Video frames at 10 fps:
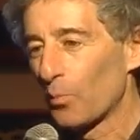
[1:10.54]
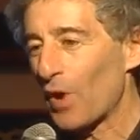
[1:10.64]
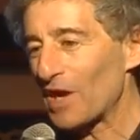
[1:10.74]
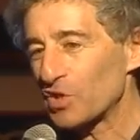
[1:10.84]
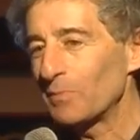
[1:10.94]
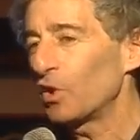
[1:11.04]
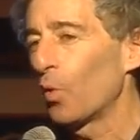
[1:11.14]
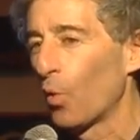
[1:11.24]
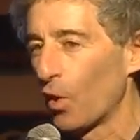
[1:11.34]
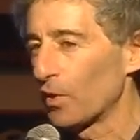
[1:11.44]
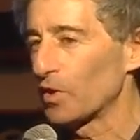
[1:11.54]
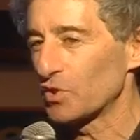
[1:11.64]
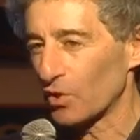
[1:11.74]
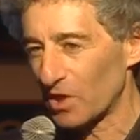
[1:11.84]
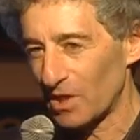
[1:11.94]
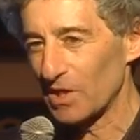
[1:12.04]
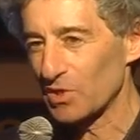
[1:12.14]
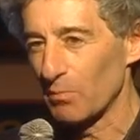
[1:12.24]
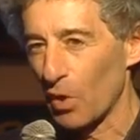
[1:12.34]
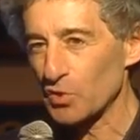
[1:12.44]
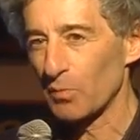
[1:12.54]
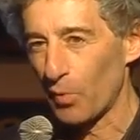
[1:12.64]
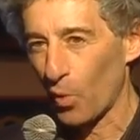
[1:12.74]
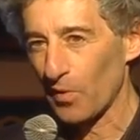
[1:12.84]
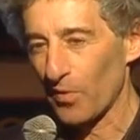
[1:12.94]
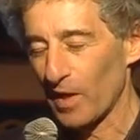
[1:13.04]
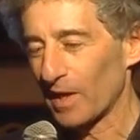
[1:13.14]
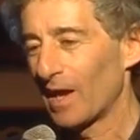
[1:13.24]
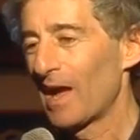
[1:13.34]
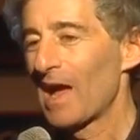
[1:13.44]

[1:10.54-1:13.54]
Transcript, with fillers: proximity to water is the, is the most important thing.